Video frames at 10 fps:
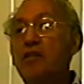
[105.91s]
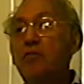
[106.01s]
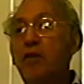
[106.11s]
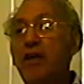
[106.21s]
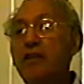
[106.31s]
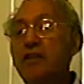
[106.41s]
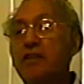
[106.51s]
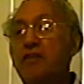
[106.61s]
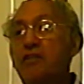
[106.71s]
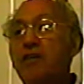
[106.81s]
My
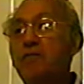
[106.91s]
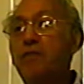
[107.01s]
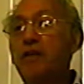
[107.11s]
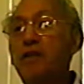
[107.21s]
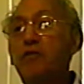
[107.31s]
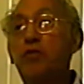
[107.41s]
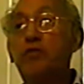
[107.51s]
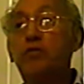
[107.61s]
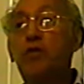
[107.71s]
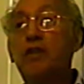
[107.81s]
grandfather
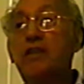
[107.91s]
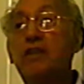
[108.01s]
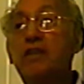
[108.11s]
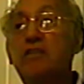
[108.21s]
was working